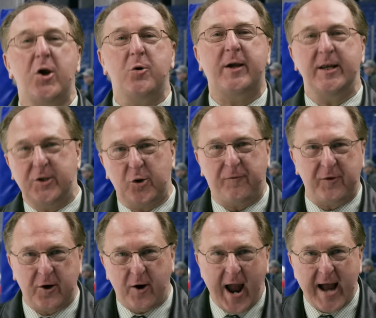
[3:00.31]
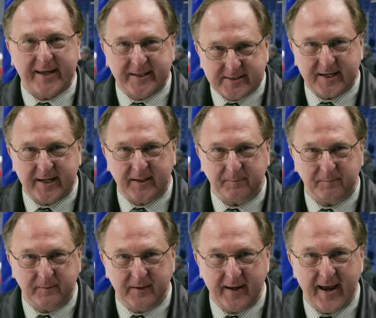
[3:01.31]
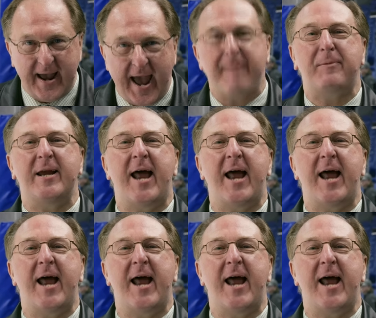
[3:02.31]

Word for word: you can do for your hockey team. Happy